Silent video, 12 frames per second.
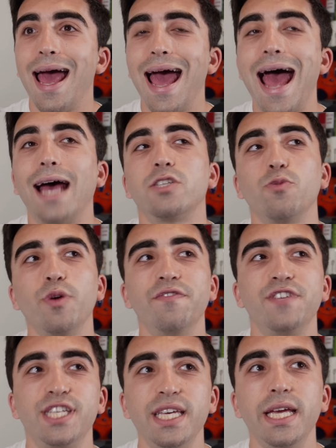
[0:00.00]
as we've
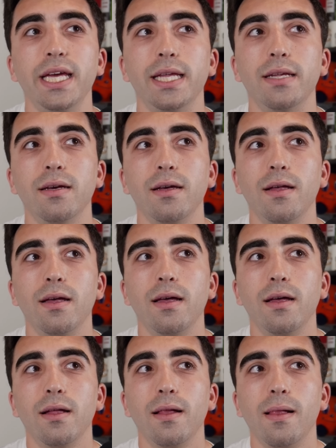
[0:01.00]
seen,
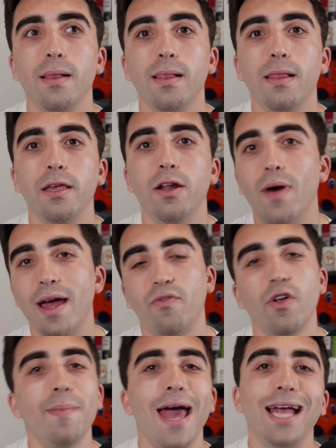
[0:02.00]
you know,
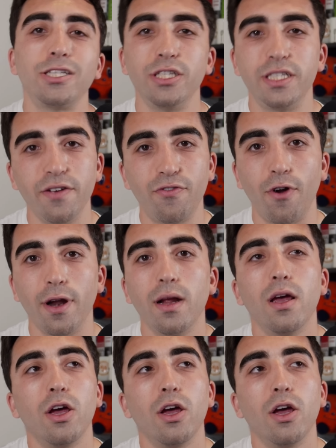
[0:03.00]
every match is different.